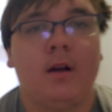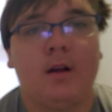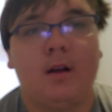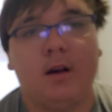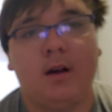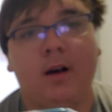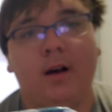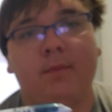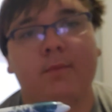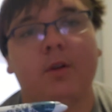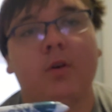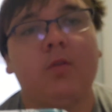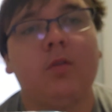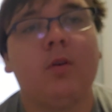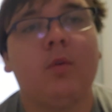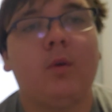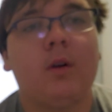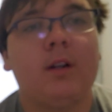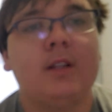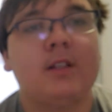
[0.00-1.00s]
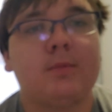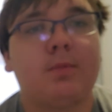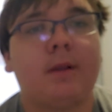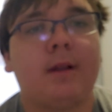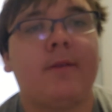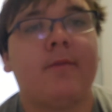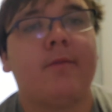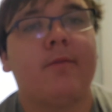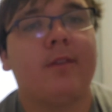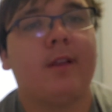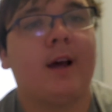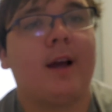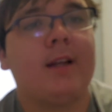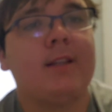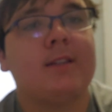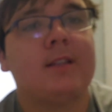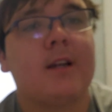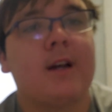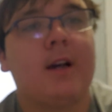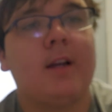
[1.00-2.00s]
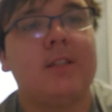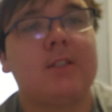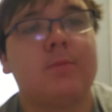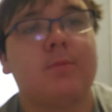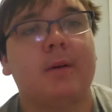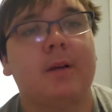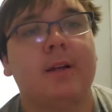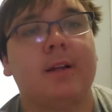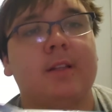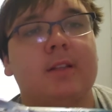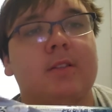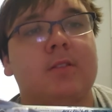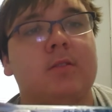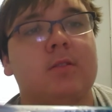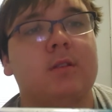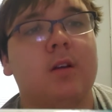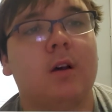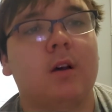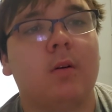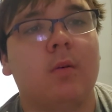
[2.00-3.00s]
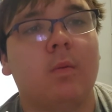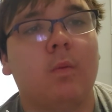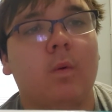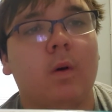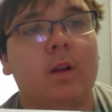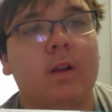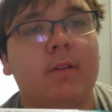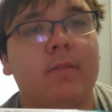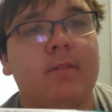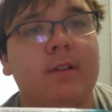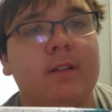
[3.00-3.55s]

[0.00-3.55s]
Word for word: Um, don't know where this plane flies, guys, but it's one of